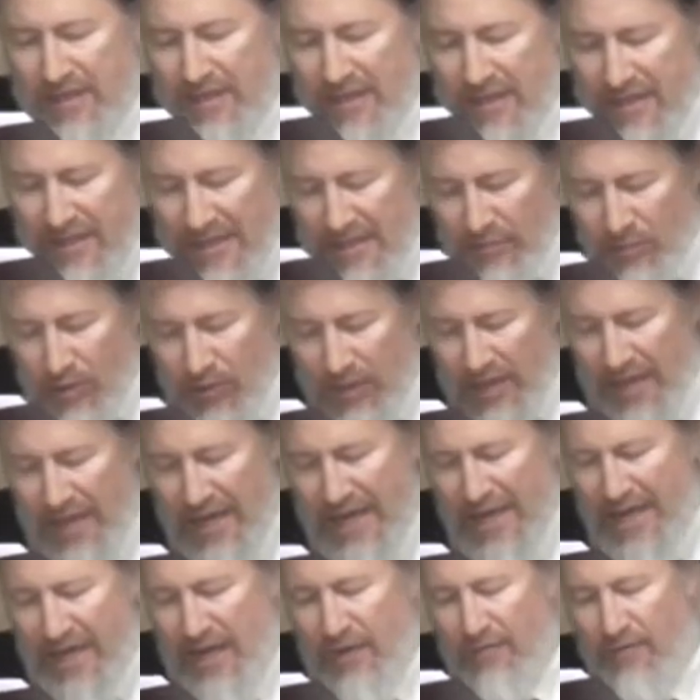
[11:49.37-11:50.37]
that he will
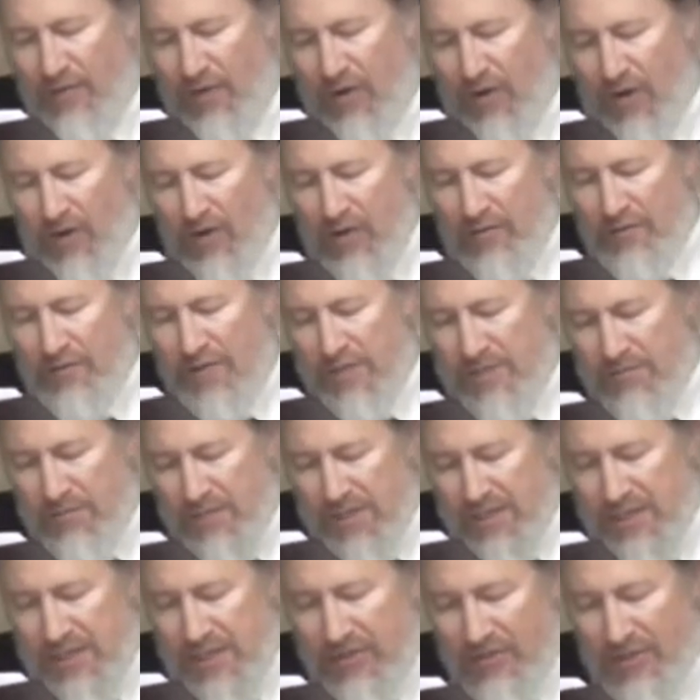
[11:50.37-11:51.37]
have all of his
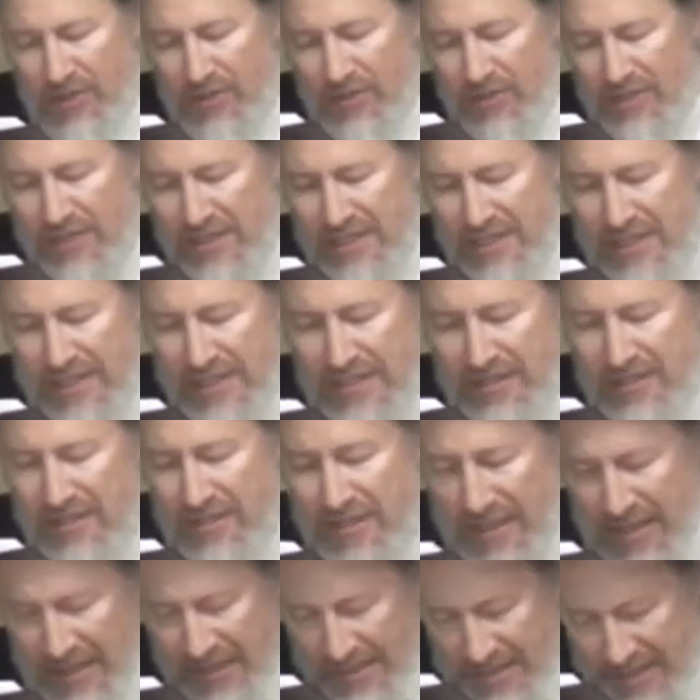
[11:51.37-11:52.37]
material
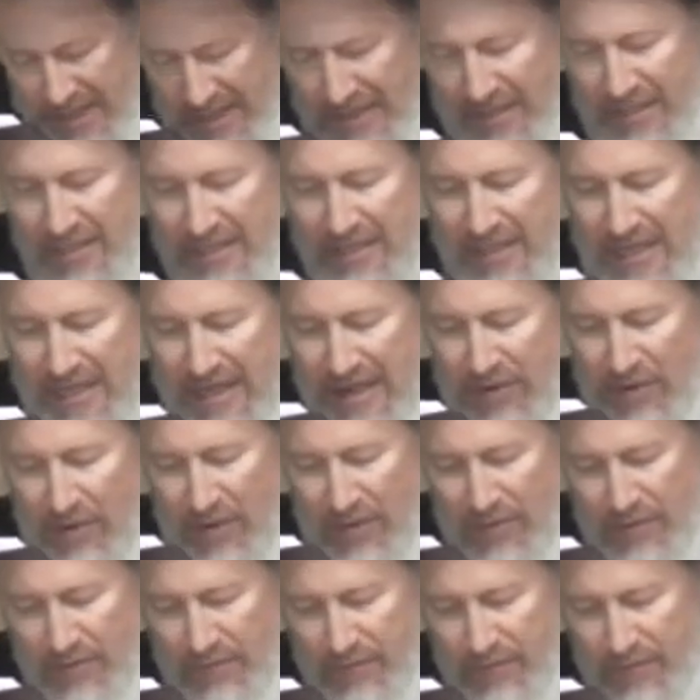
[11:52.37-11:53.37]
needs taken care
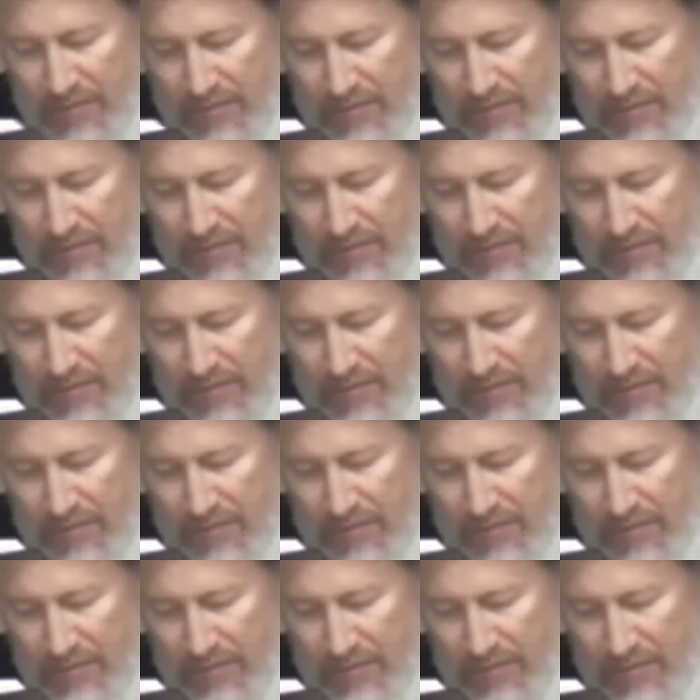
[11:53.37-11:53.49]
of,